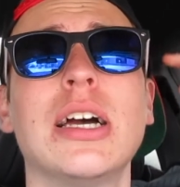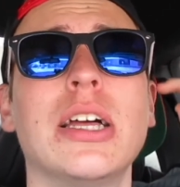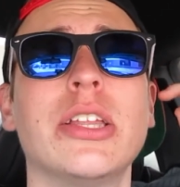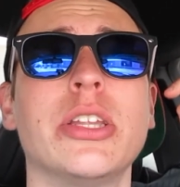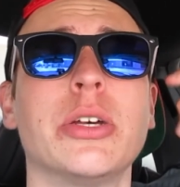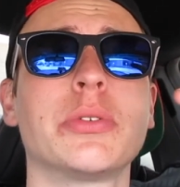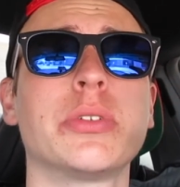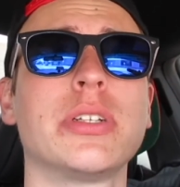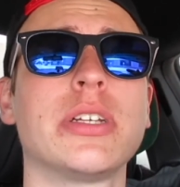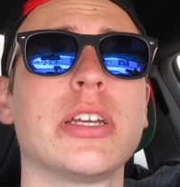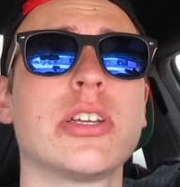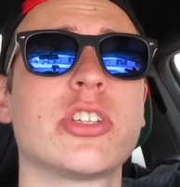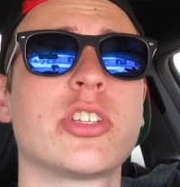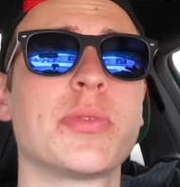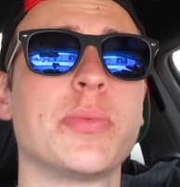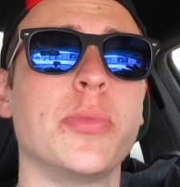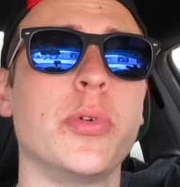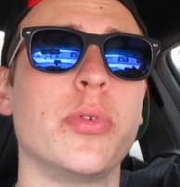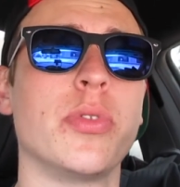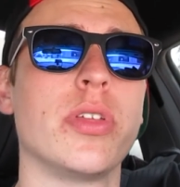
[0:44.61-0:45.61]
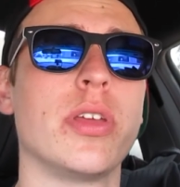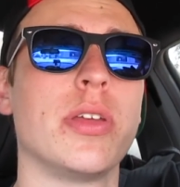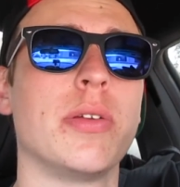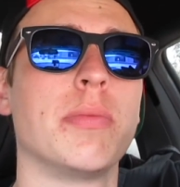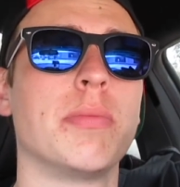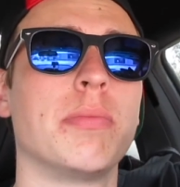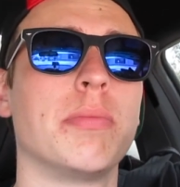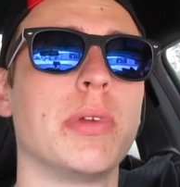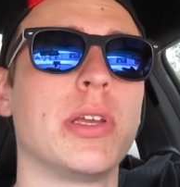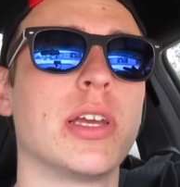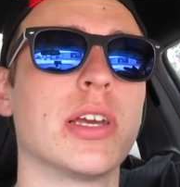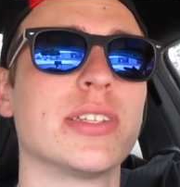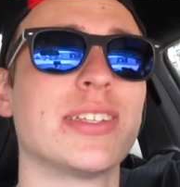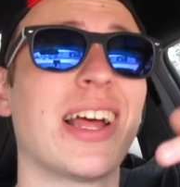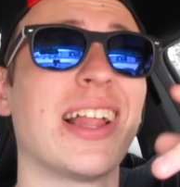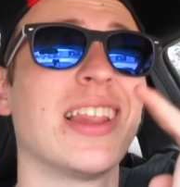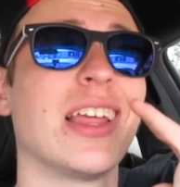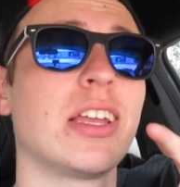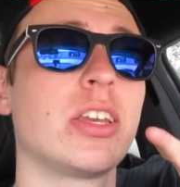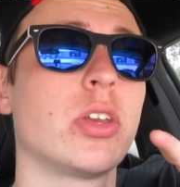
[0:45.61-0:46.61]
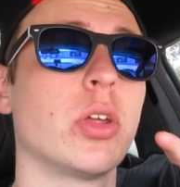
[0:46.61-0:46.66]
and then I'm gonna get a smoothie because I like